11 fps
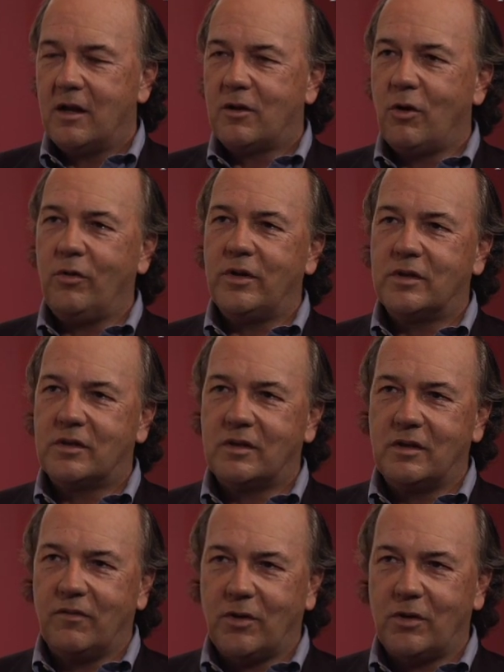Gold has,
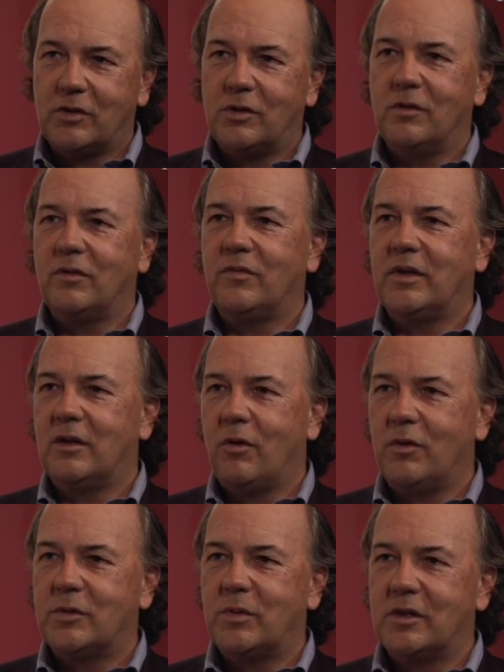very intuitively
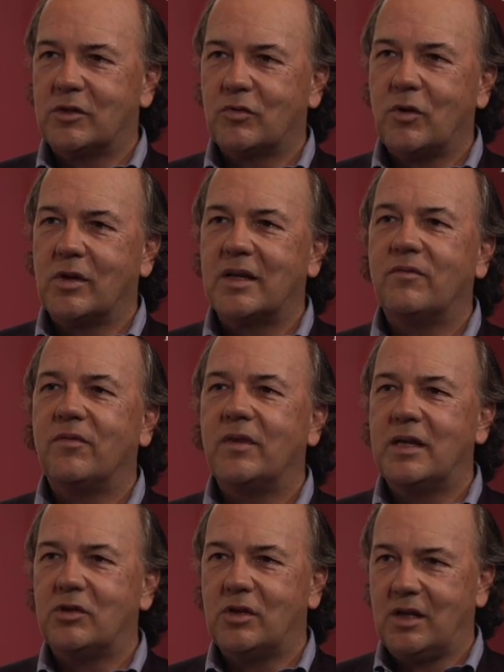always been a strong
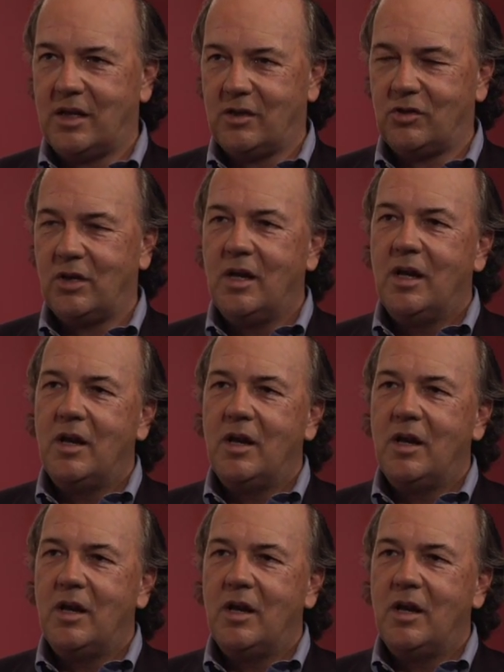inflation hedge.